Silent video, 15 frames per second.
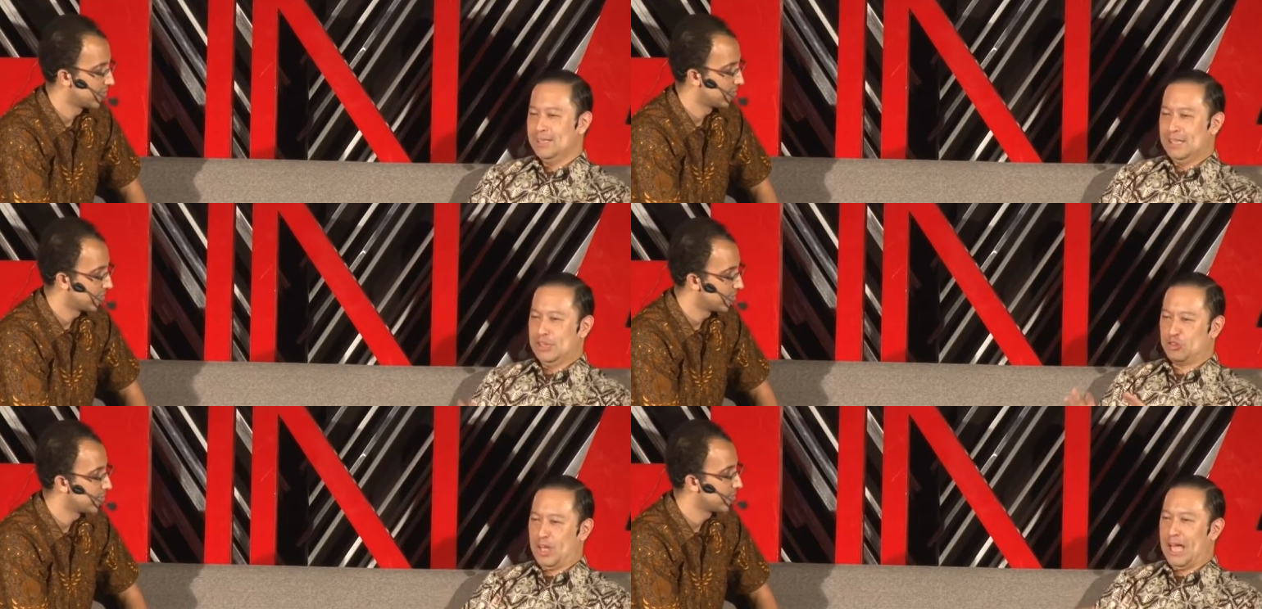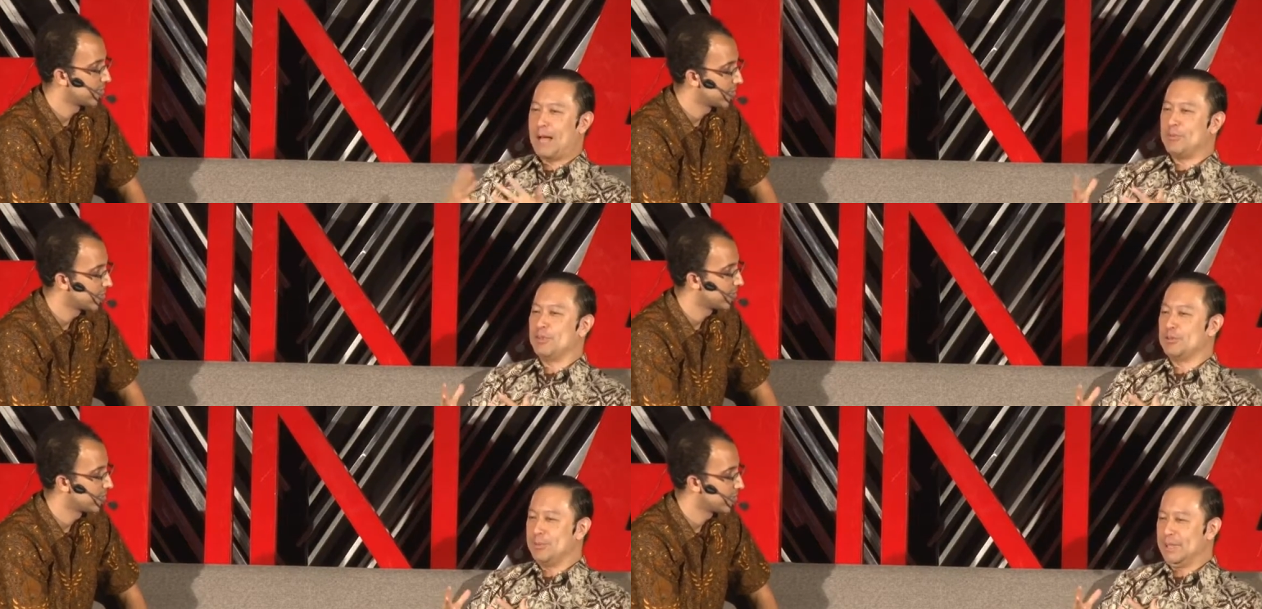Speaker 1: it so
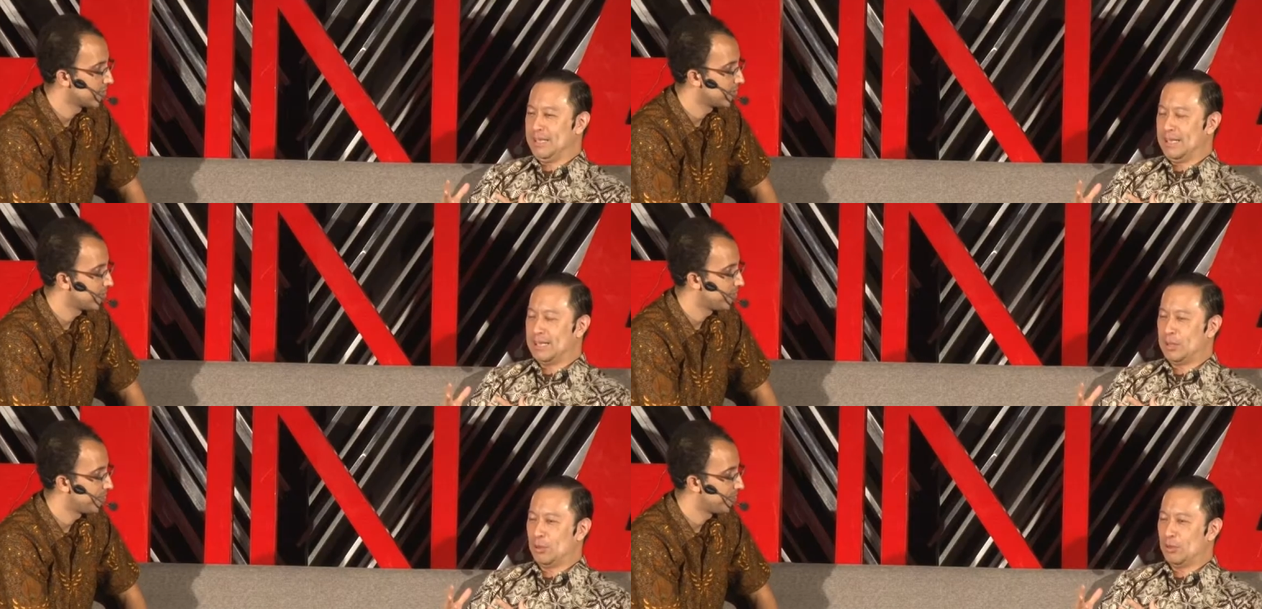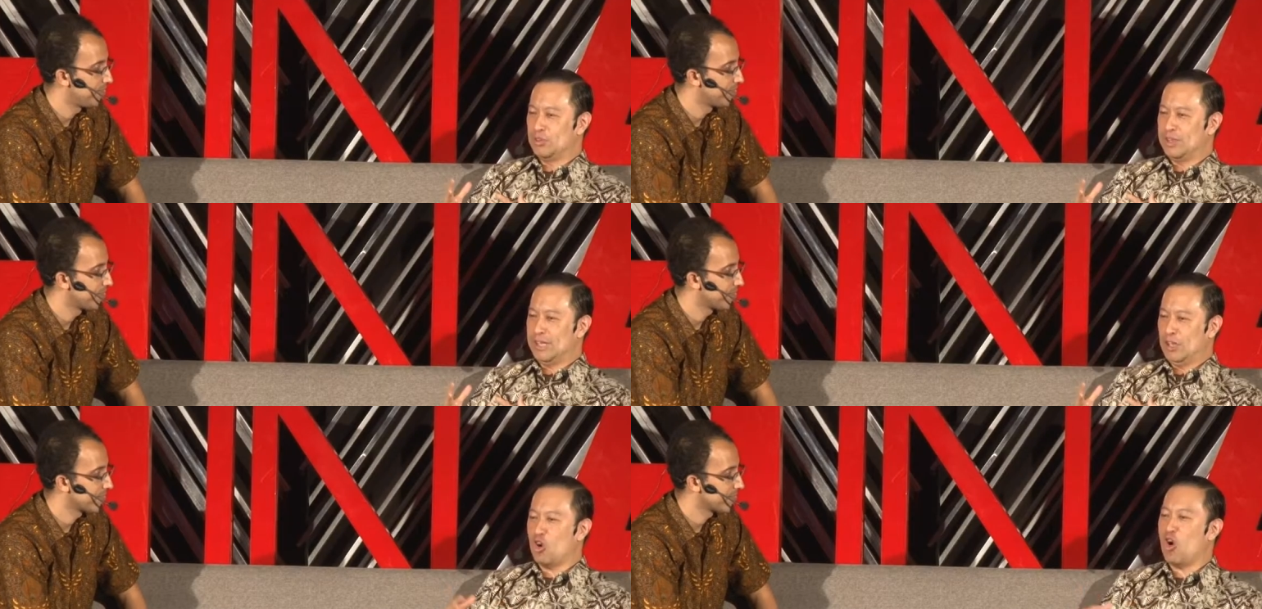happened to be that there
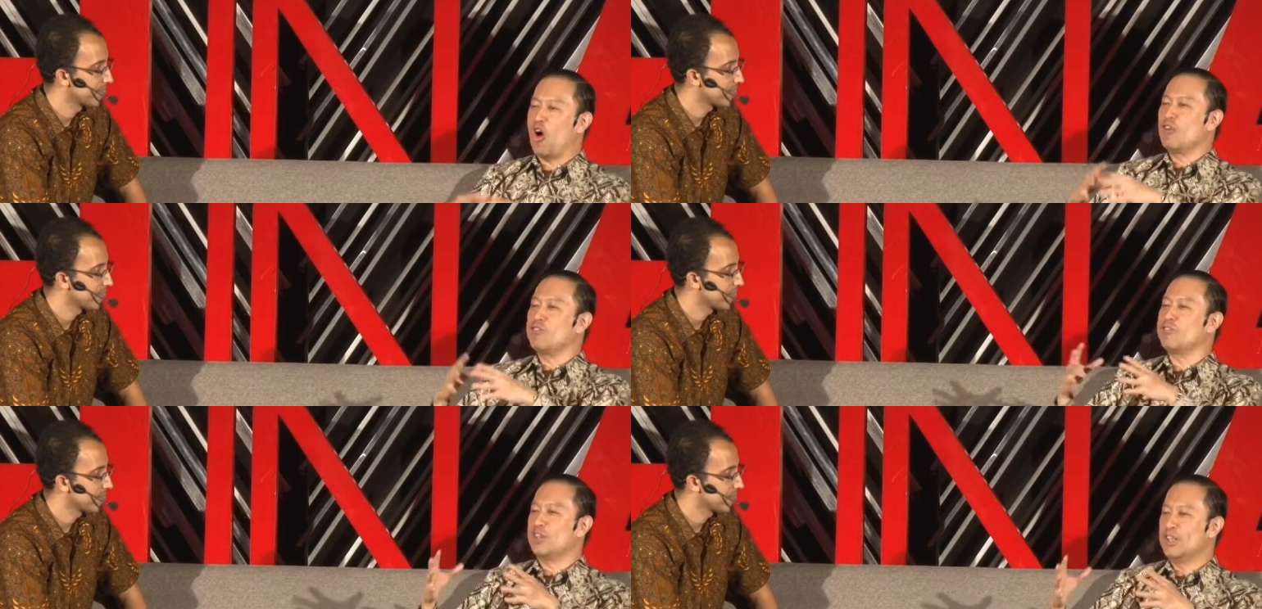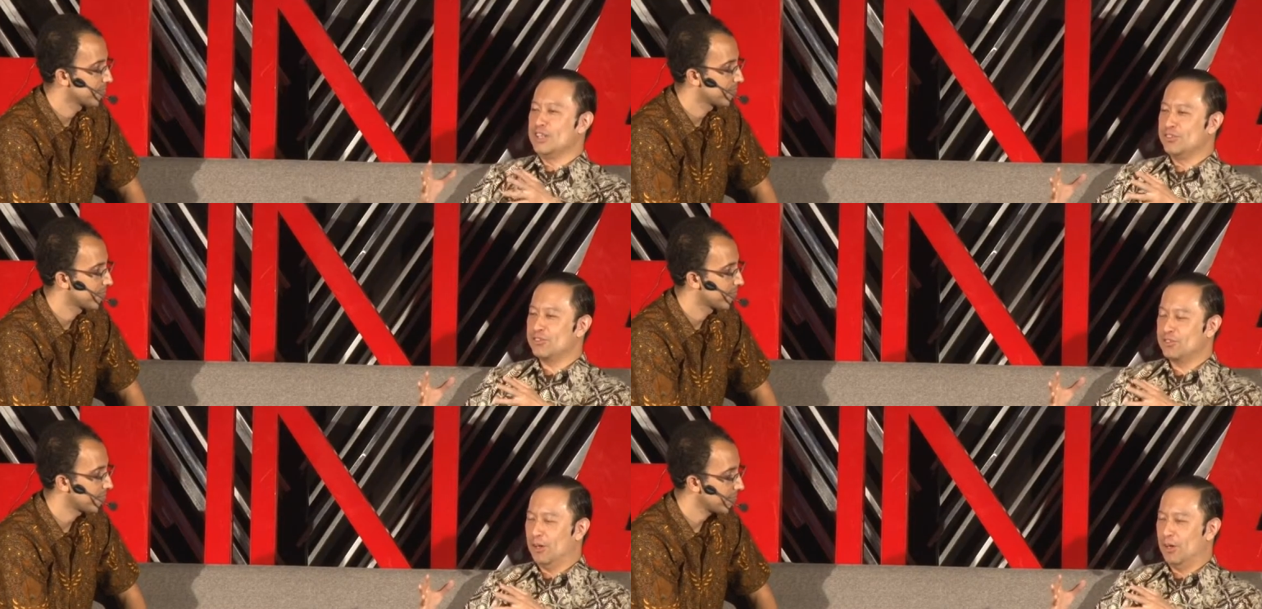was a conference